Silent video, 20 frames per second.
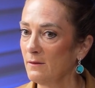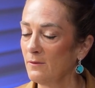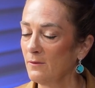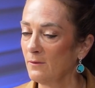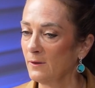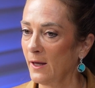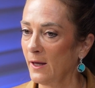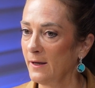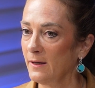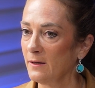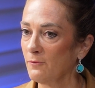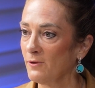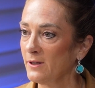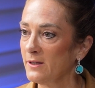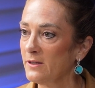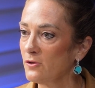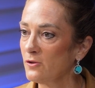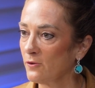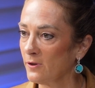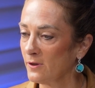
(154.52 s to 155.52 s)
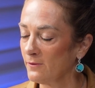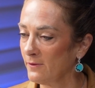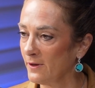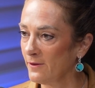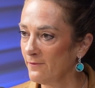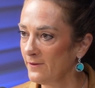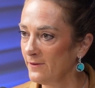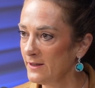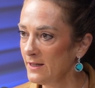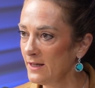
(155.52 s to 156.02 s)
like restored
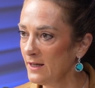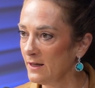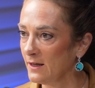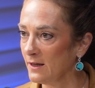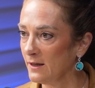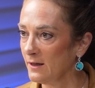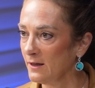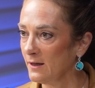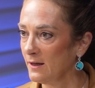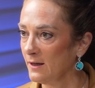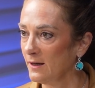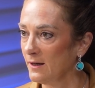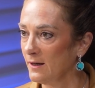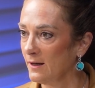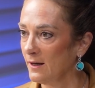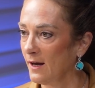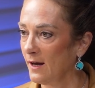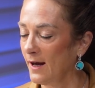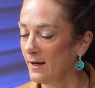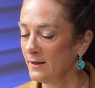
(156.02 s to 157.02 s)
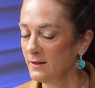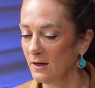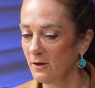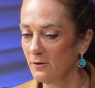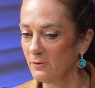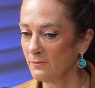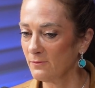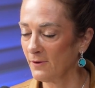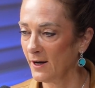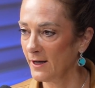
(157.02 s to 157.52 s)
with fatigue. I
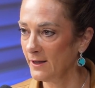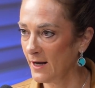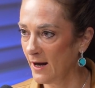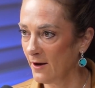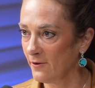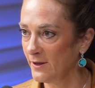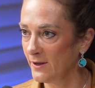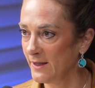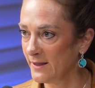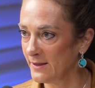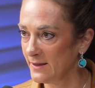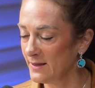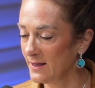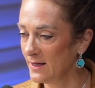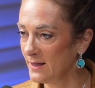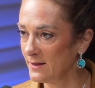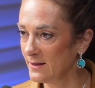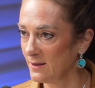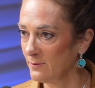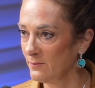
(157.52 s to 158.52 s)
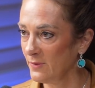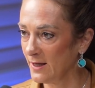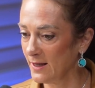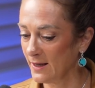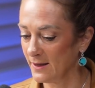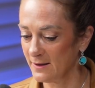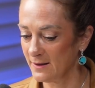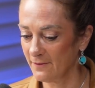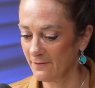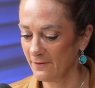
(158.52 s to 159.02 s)
don't right now in this season
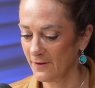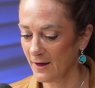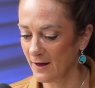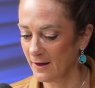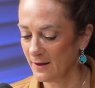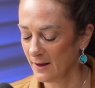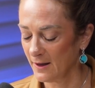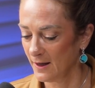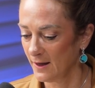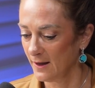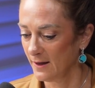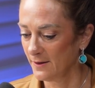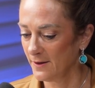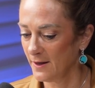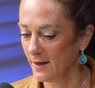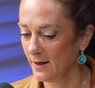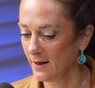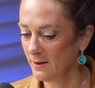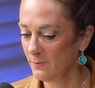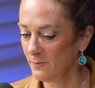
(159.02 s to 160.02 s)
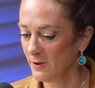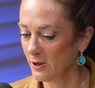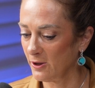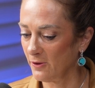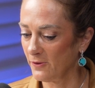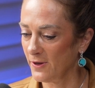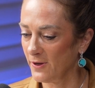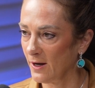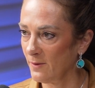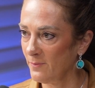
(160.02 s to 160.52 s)
because of the the
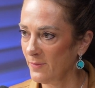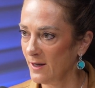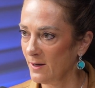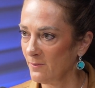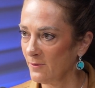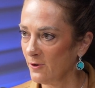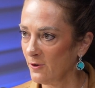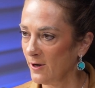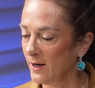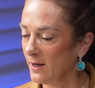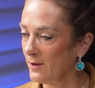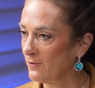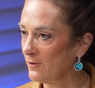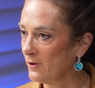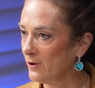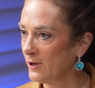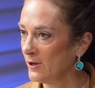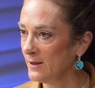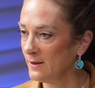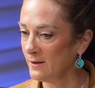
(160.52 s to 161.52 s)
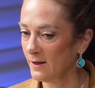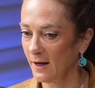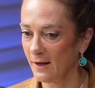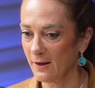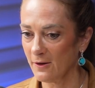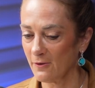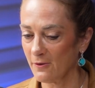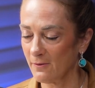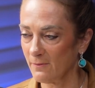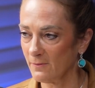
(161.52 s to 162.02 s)
immunotherapy I'm going through and
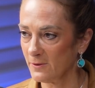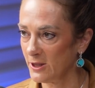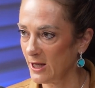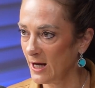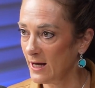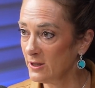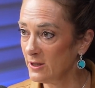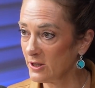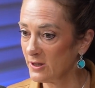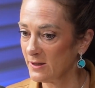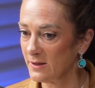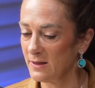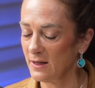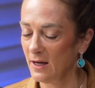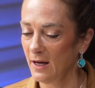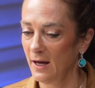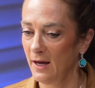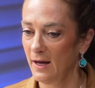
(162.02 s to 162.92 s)
other changes.